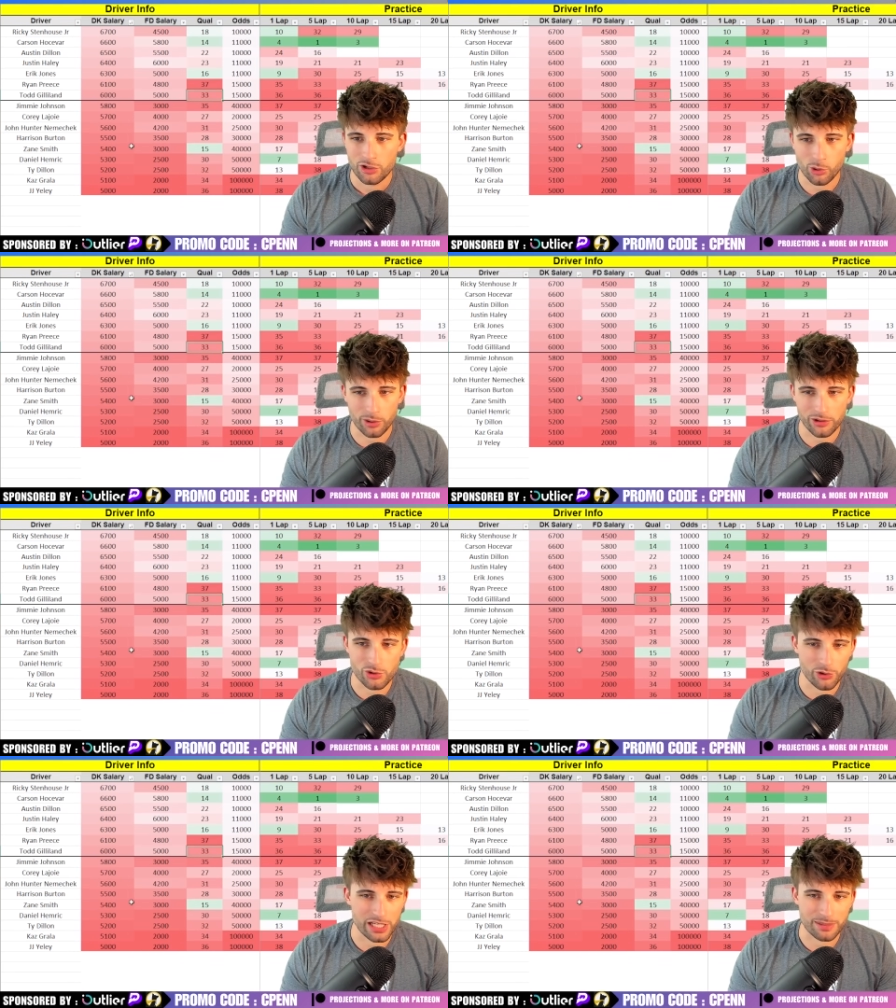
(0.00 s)
Corey
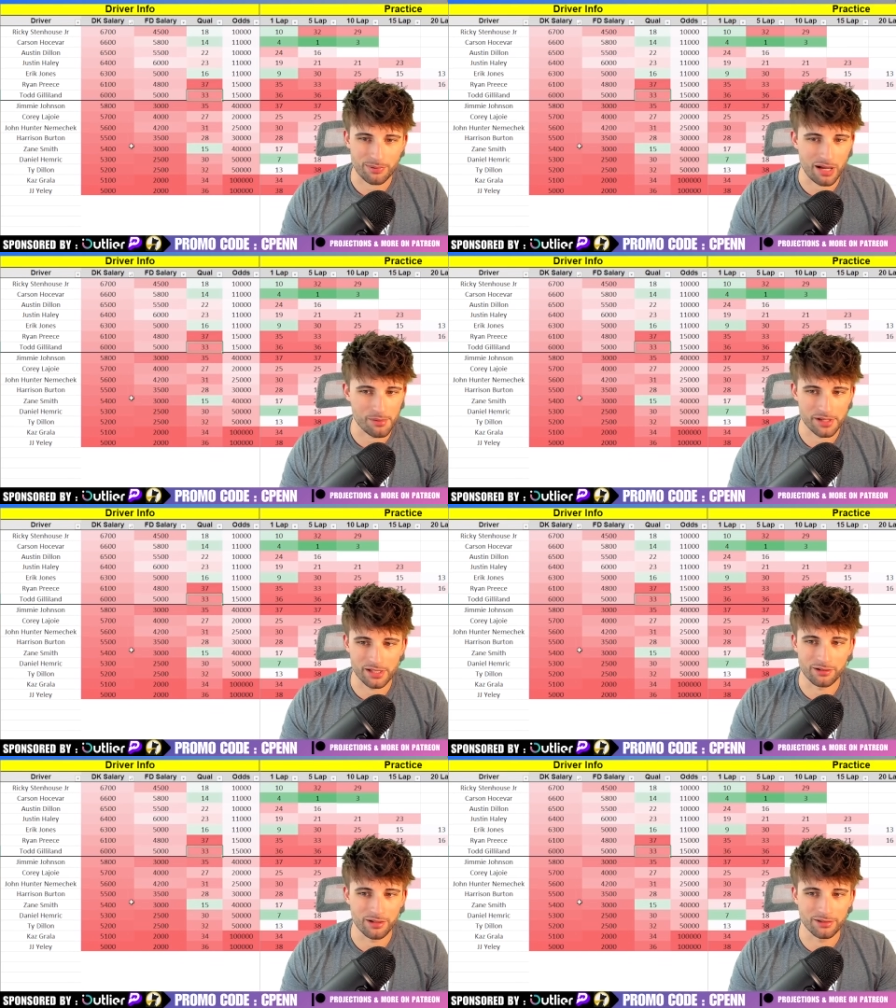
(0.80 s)
LaJoie is probably
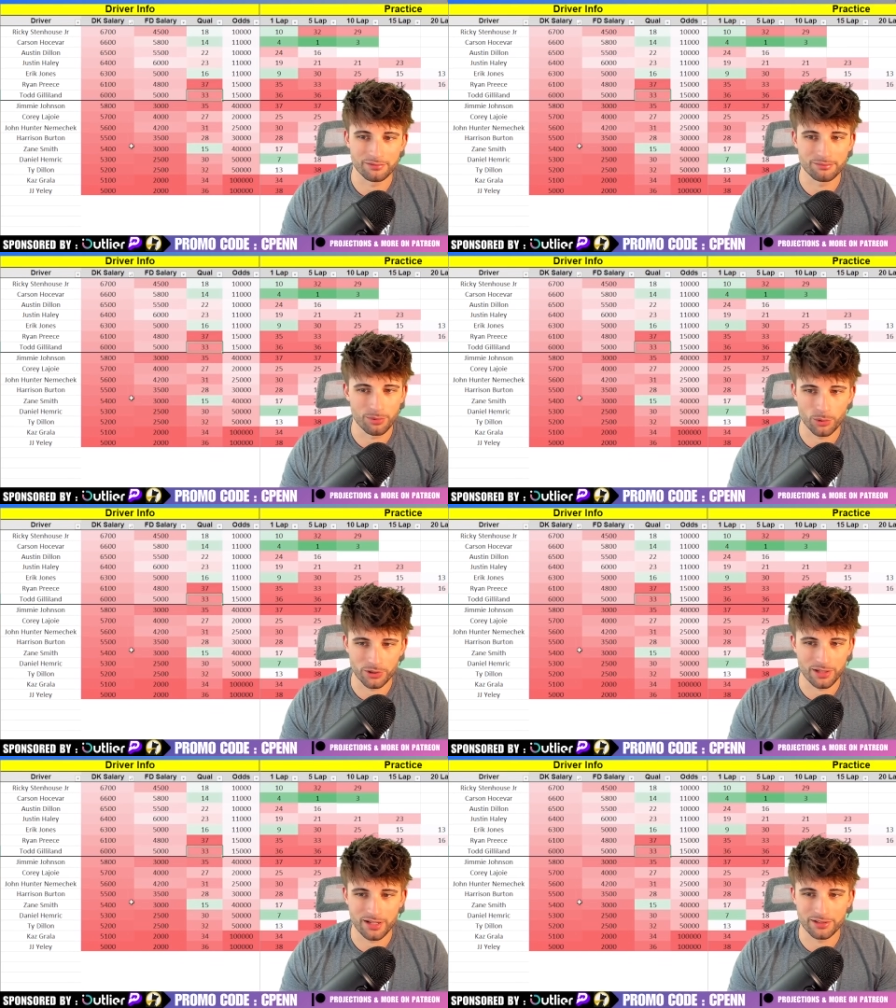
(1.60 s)
going to run
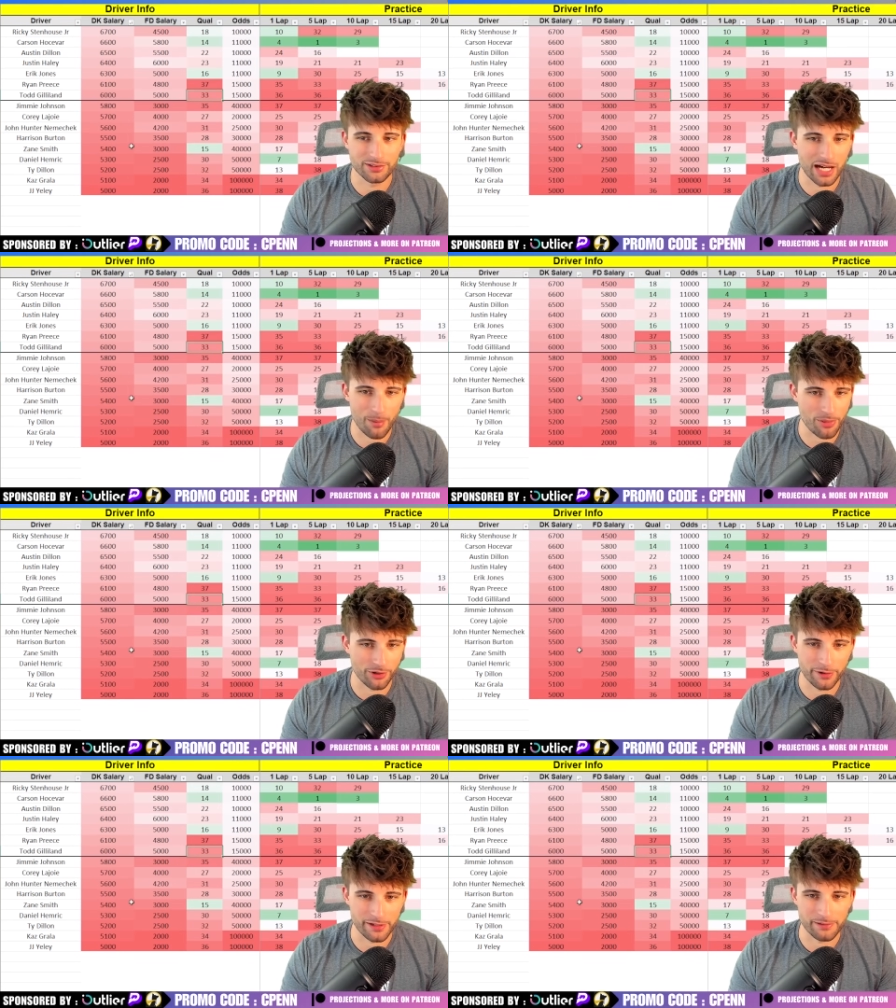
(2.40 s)
borderline top
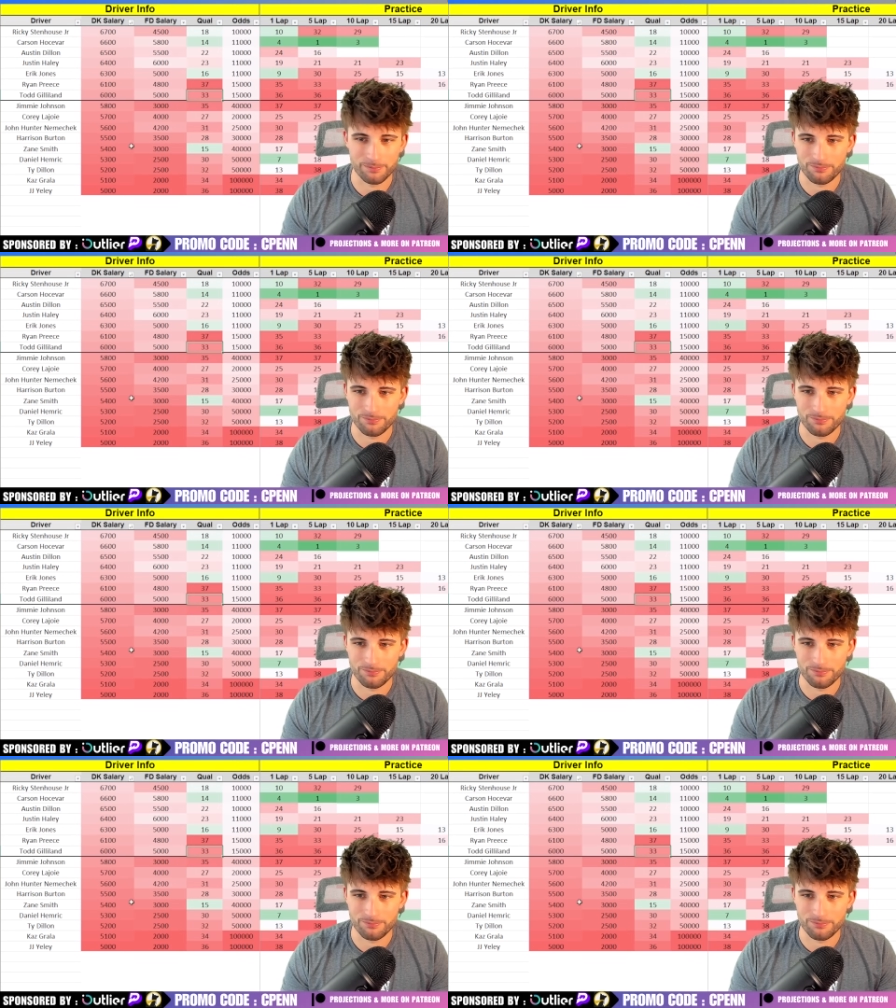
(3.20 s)
30.